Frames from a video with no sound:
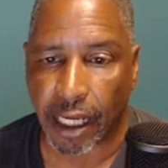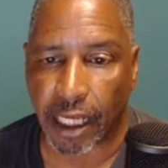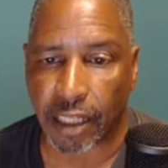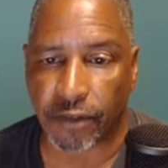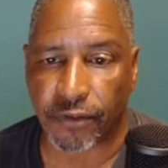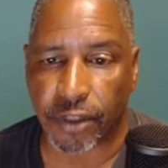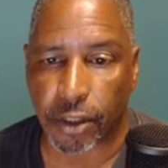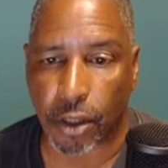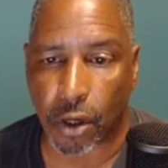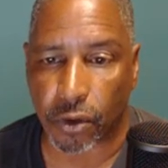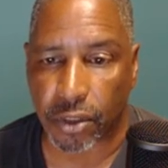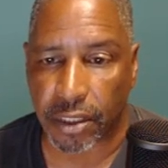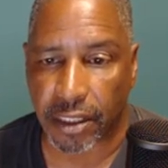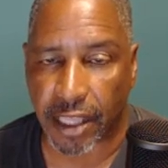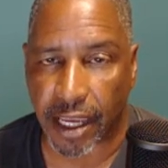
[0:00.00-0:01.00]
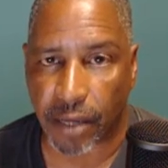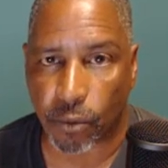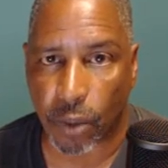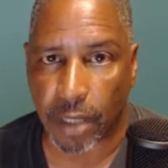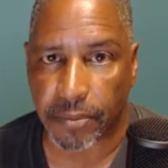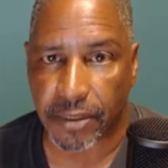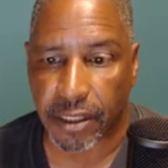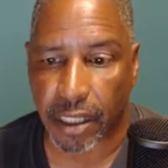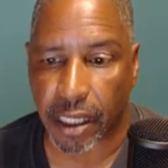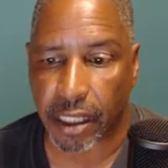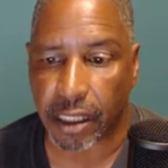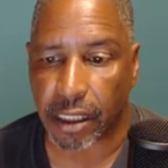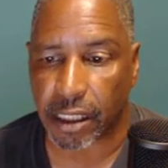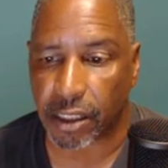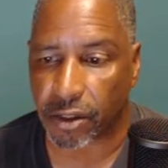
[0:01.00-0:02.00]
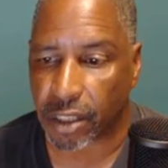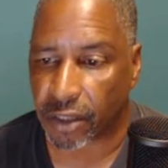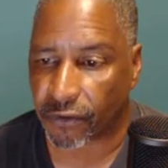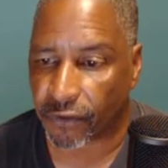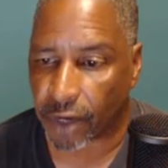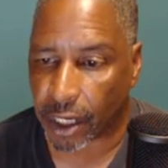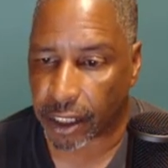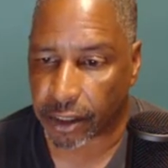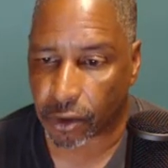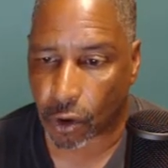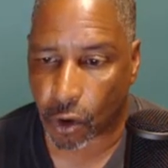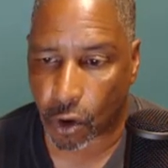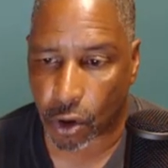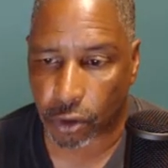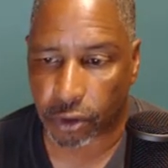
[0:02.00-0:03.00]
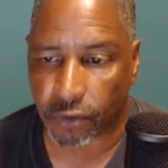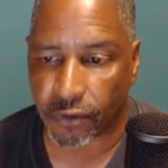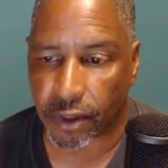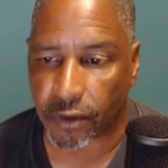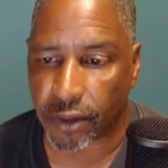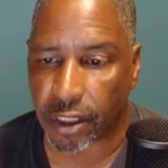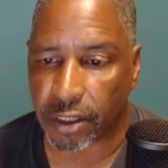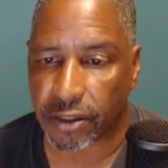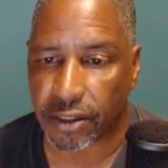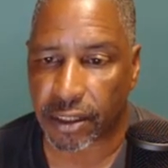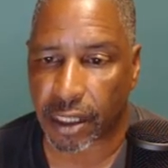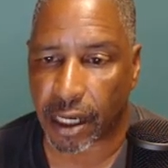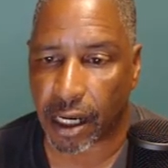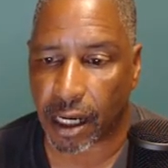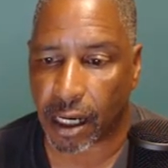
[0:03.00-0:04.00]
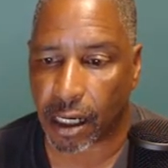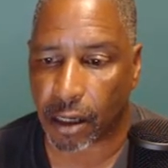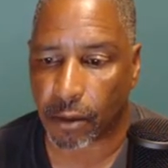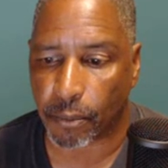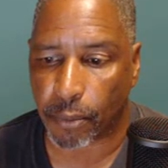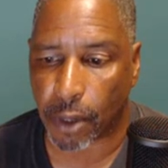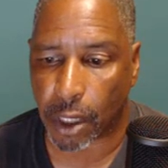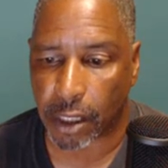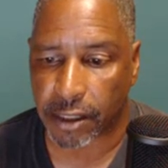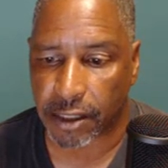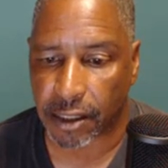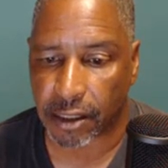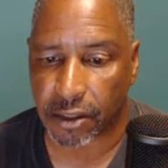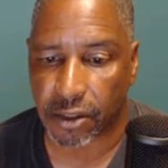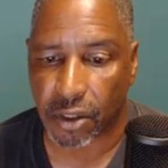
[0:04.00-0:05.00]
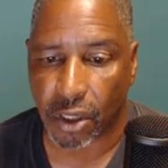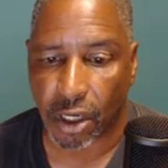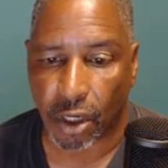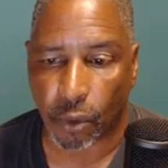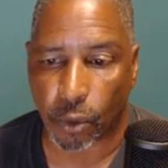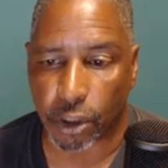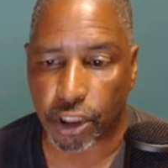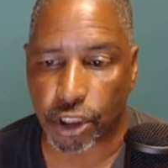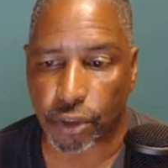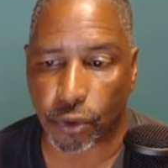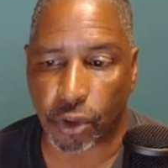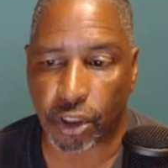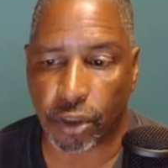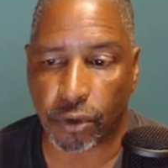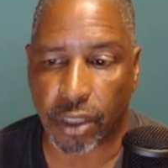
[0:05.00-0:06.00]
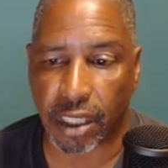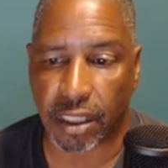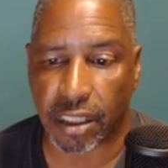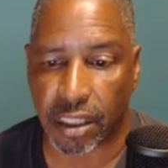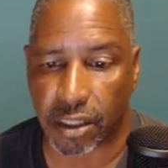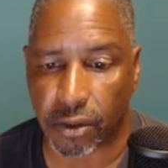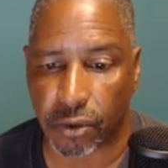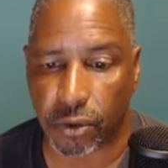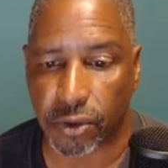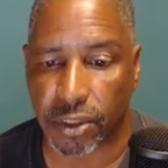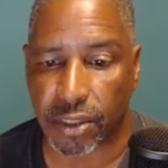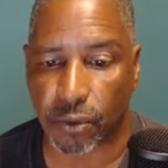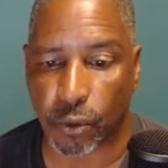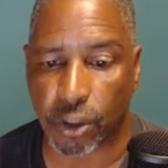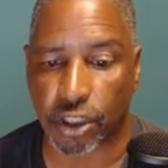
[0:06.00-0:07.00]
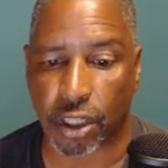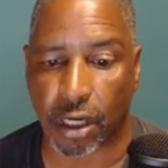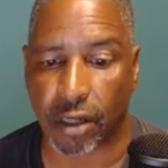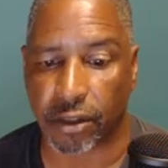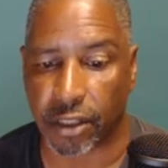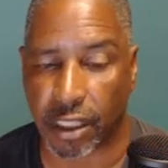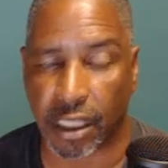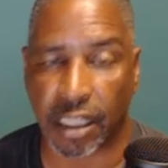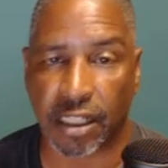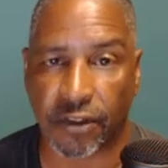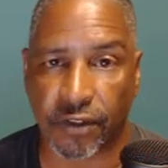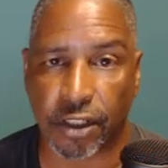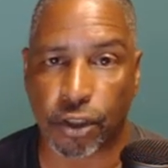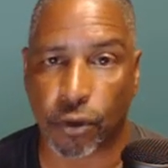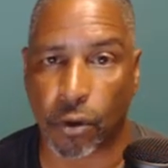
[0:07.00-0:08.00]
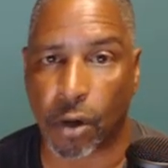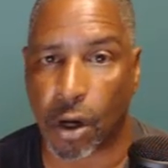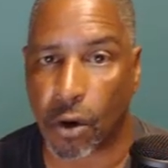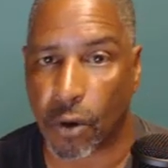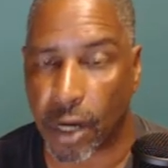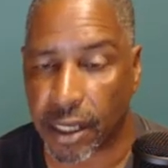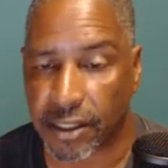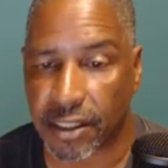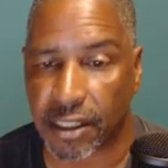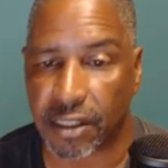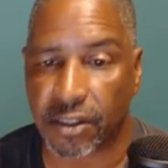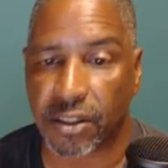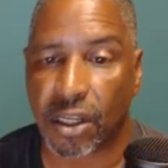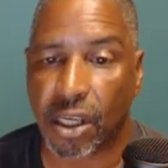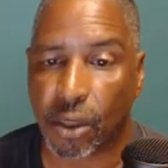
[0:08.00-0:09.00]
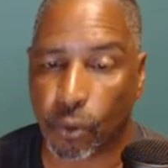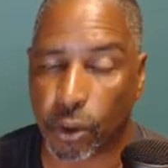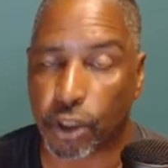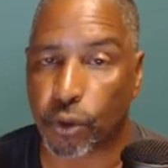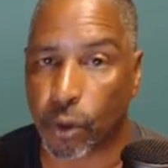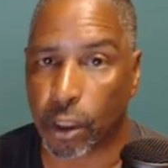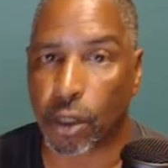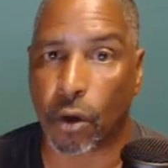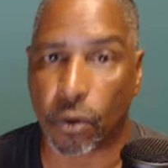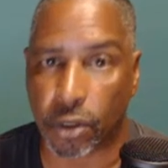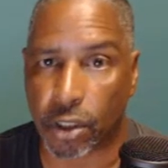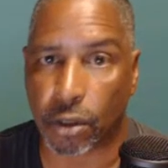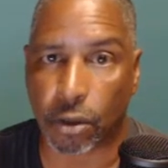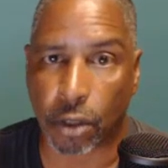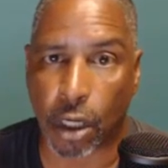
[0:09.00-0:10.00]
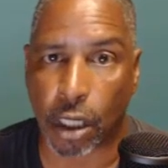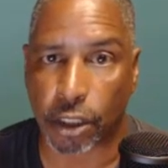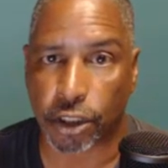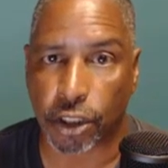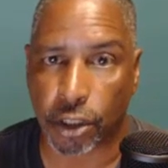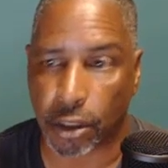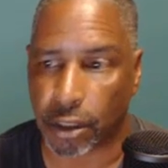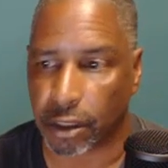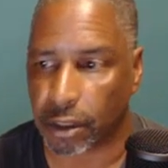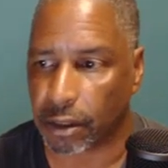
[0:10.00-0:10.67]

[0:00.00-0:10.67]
and if you go to that website, you can find all the various boxes which you can use, which are the individual OSs which we're going to launch